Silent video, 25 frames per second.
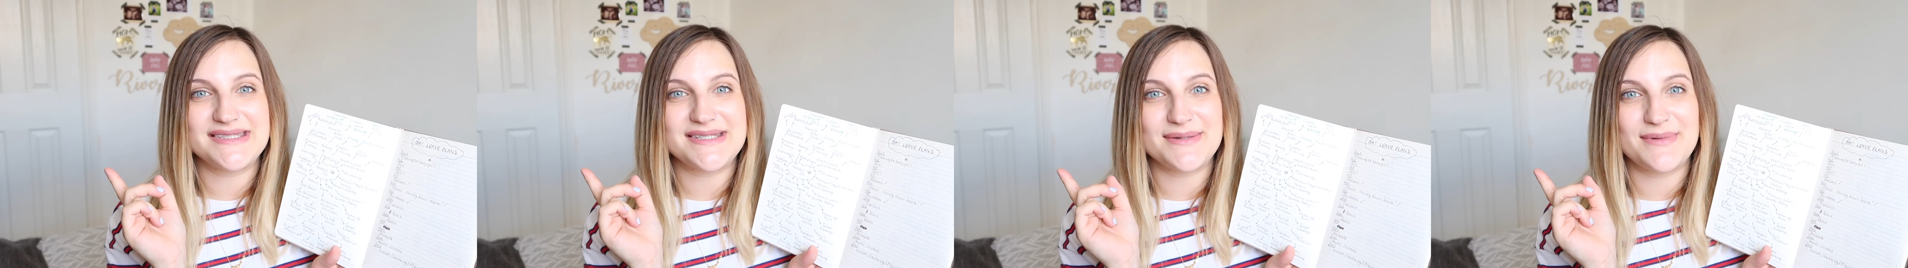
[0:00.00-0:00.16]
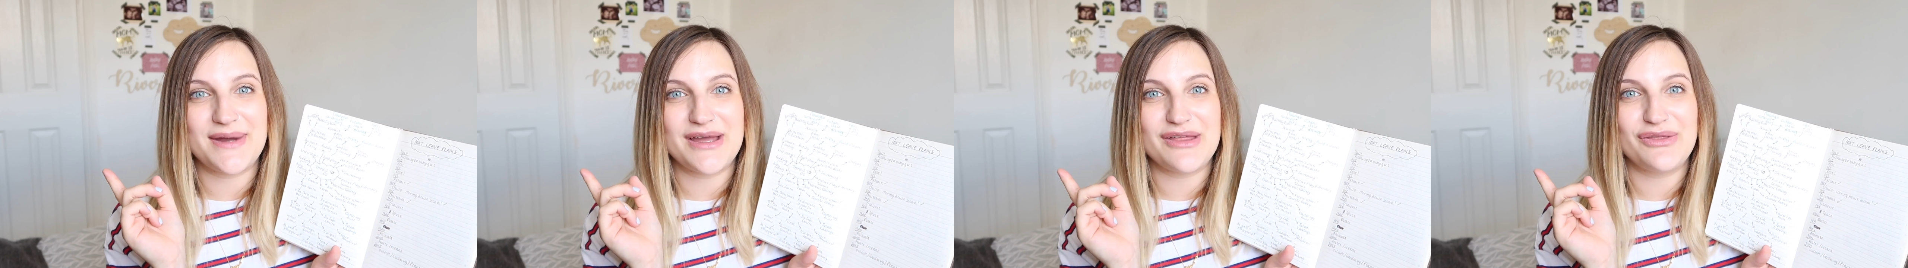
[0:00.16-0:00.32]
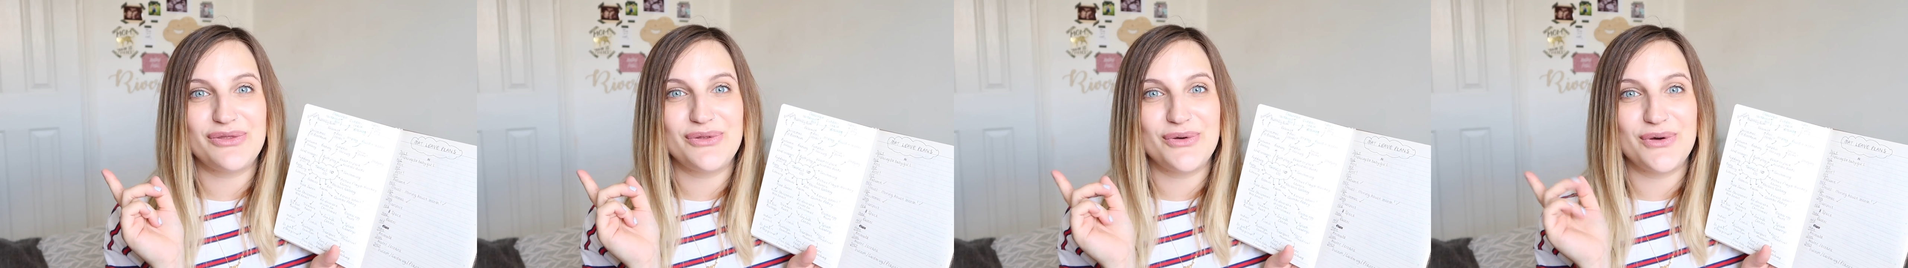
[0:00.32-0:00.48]
so
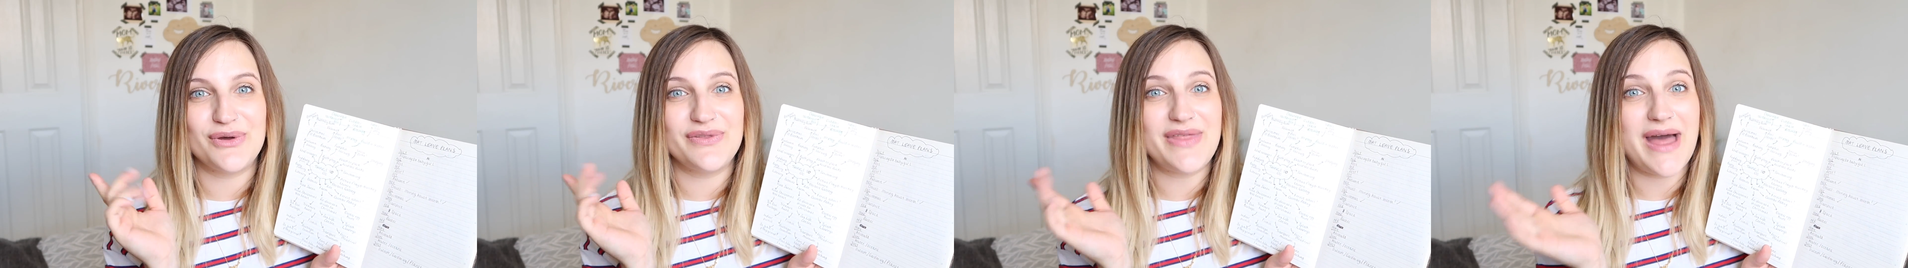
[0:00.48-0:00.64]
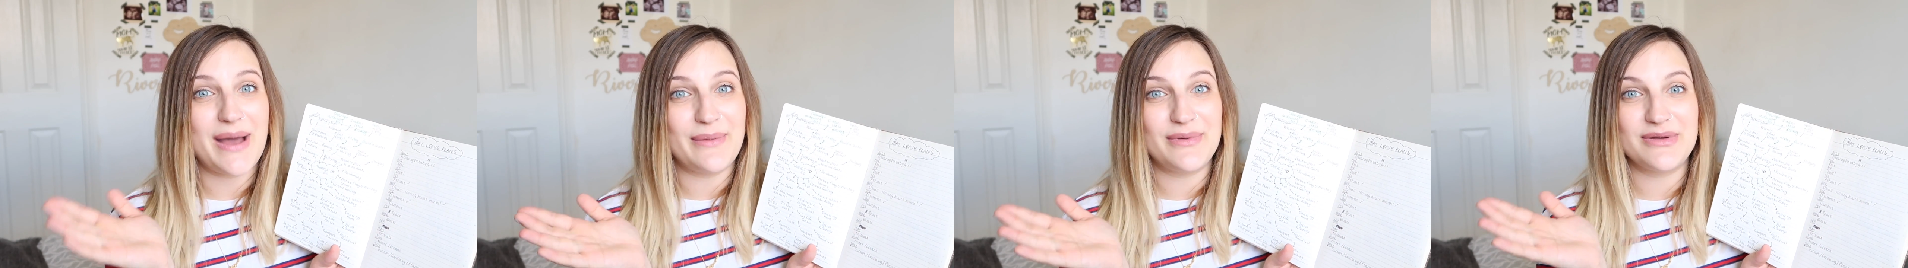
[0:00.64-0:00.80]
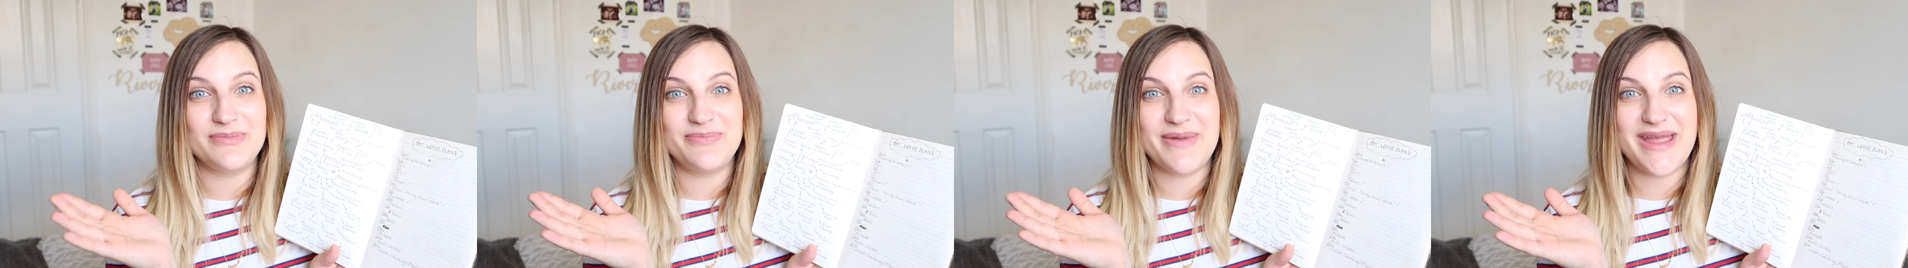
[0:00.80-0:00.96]
I thought
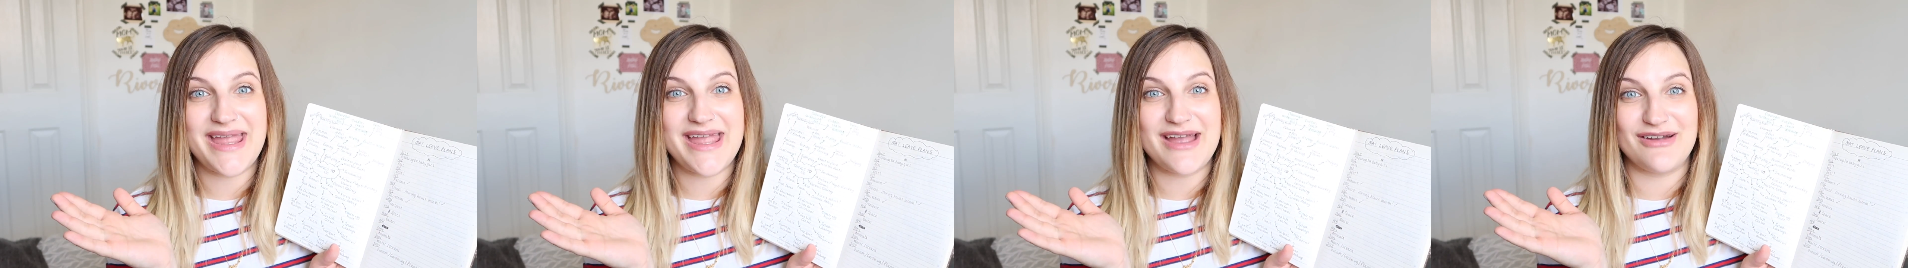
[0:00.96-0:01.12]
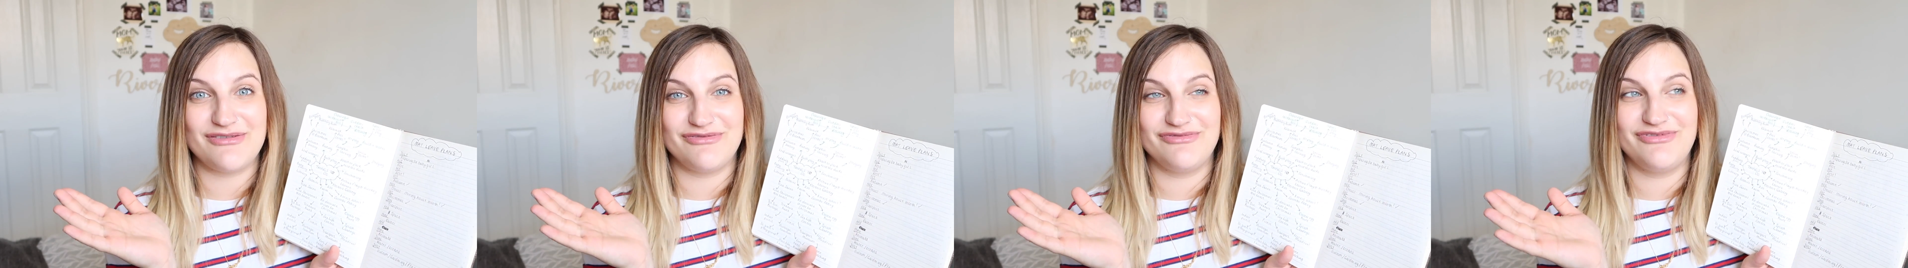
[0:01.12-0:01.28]
that would be a